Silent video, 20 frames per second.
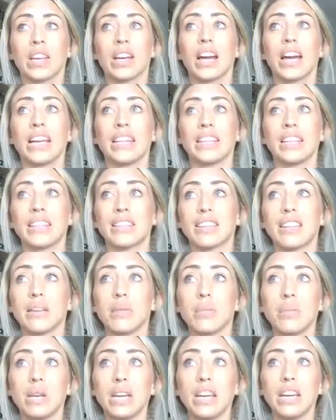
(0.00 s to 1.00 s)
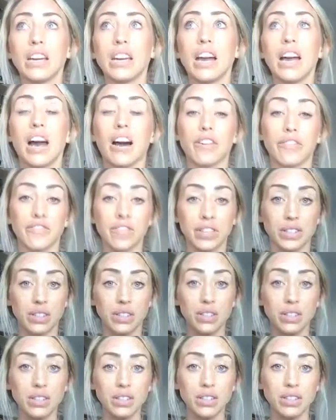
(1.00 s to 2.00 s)
And this can be a
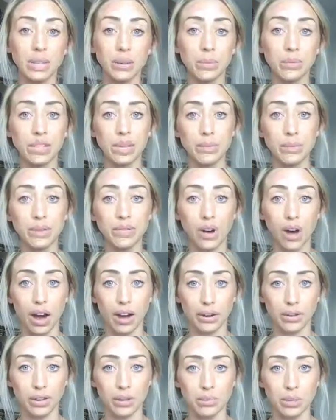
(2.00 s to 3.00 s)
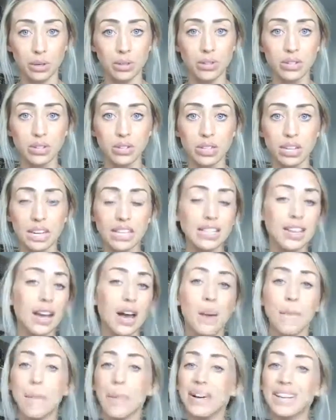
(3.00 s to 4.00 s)
physical symptom of autoimmune disease,
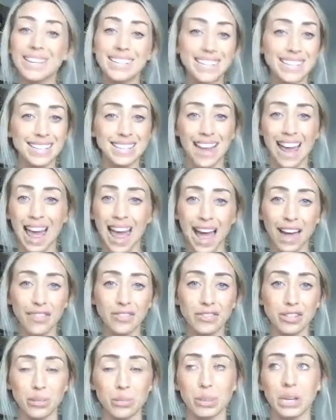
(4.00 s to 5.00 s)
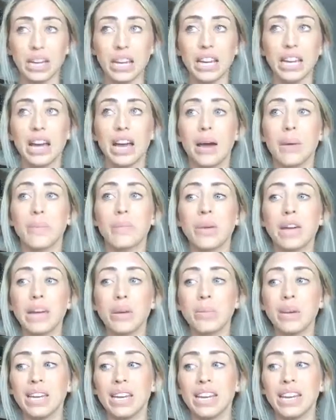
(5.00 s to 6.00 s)
but it doesn't have to be.
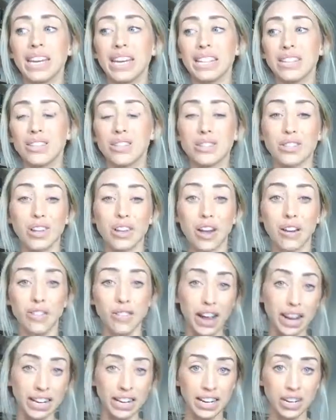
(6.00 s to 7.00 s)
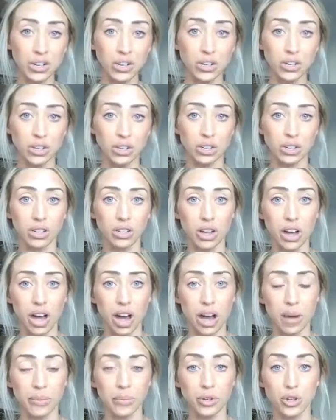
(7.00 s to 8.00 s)
Maybe it's a financial
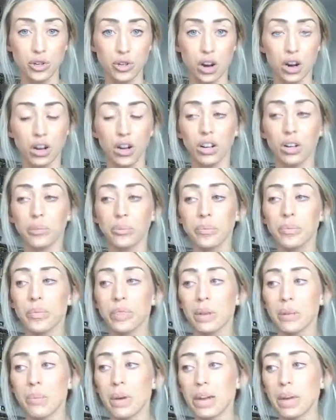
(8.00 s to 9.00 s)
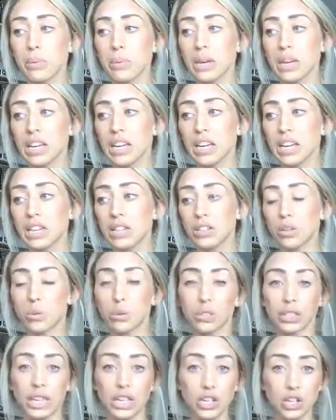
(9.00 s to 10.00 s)
struggle. Maybe it's a
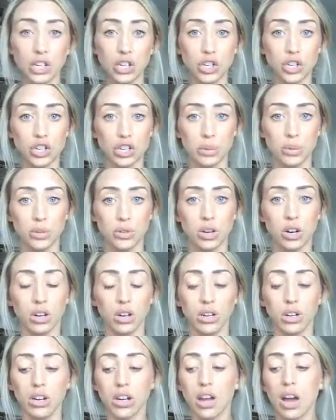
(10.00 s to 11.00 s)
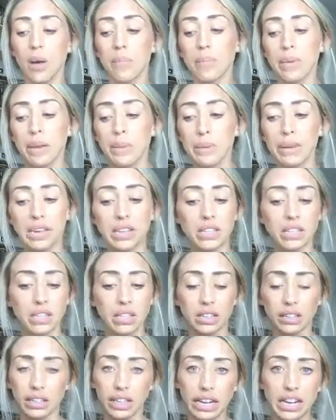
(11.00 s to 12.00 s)
relationship struggle. Maybe it's
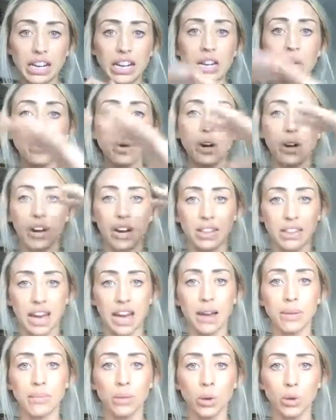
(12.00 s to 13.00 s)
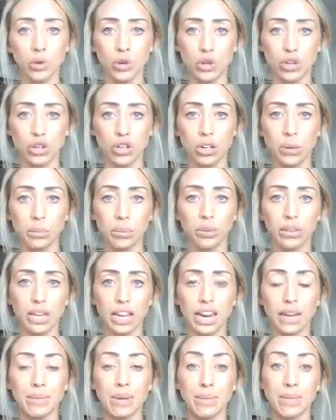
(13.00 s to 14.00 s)
anywhere in that emotional
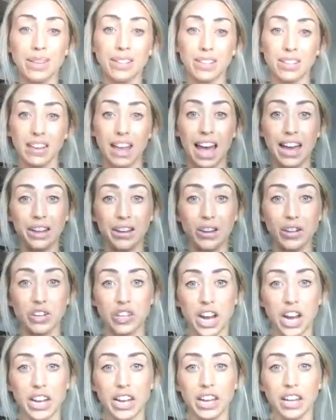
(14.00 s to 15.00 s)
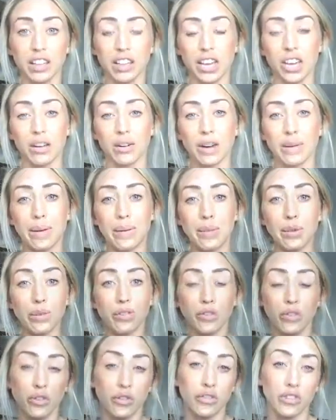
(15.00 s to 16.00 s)
plane. Maybe it's an energetic thing, right? Maybe you
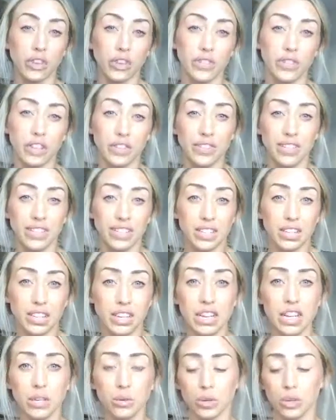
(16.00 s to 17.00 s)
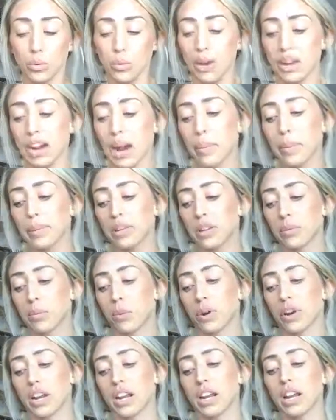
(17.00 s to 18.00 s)
feel fatigued when you wake up in the
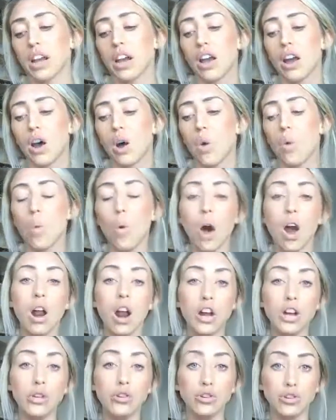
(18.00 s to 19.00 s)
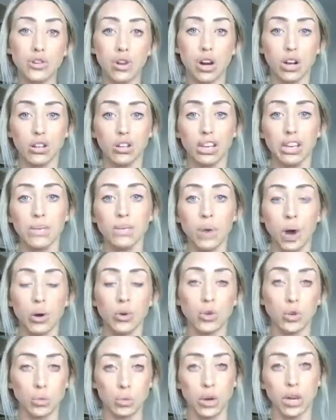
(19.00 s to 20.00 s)
morning. What are you struggling
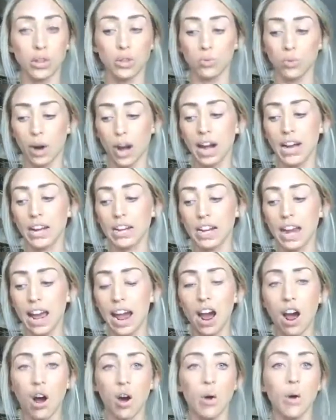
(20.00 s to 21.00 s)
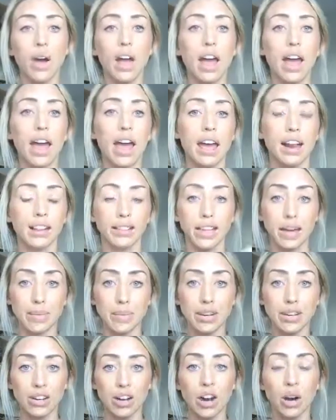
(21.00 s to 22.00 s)
most with right now? And let
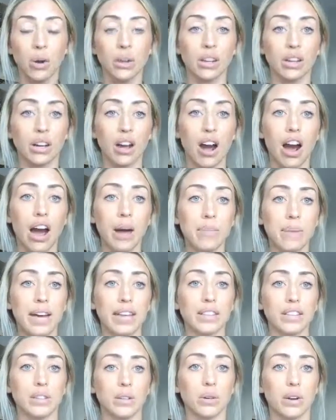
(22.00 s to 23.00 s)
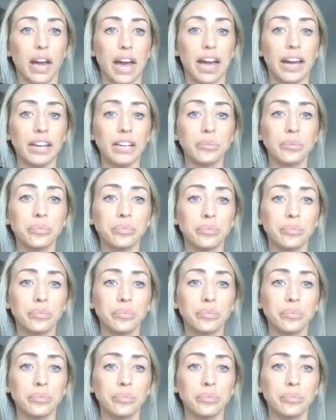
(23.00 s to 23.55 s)
me know in the comments, okay?